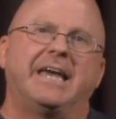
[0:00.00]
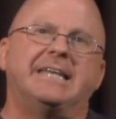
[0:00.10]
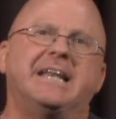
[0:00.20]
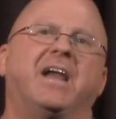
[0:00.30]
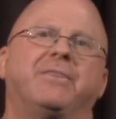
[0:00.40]

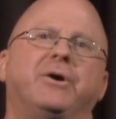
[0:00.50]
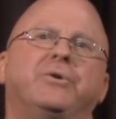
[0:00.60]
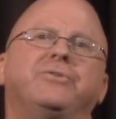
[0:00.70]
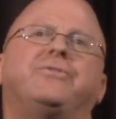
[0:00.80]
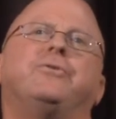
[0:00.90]
and not
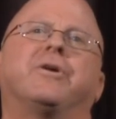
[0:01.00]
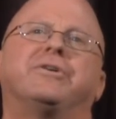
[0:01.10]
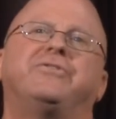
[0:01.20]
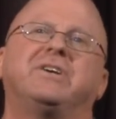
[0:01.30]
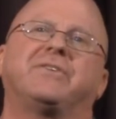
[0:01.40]
those who
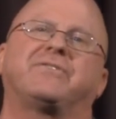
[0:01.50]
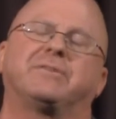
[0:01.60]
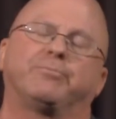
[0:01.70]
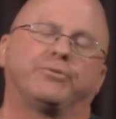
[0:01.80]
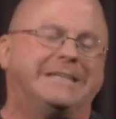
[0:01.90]
are just
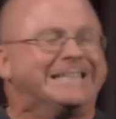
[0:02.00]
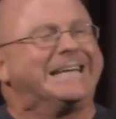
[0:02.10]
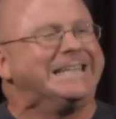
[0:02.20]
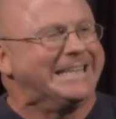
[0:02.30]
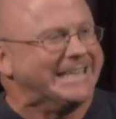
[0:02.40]

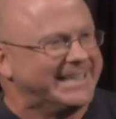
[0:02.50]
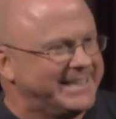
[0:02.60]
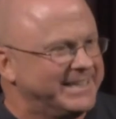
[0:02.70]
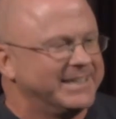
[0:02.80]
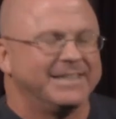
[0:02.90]

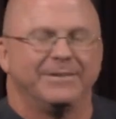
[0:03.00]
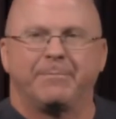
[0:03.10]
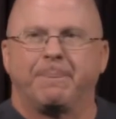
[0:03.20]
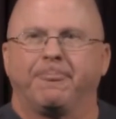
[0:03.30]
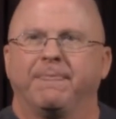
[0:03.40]
pretending
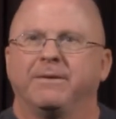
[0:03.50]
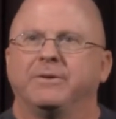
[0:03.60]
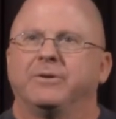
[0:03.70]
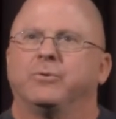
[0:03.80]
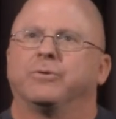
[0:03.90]

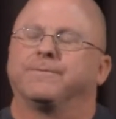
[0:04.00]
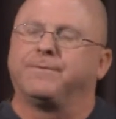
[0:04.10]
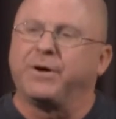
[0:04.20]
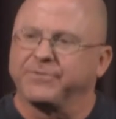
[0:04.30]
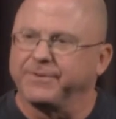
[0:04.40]
or
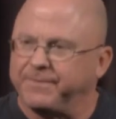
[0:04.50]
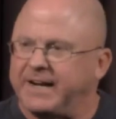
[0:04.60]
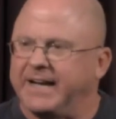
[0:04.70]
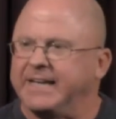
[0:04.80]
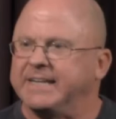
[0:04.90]

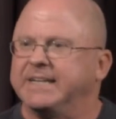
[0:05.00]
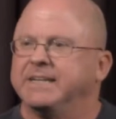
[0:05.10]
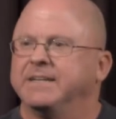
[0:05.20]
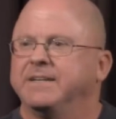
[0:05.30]
falsifying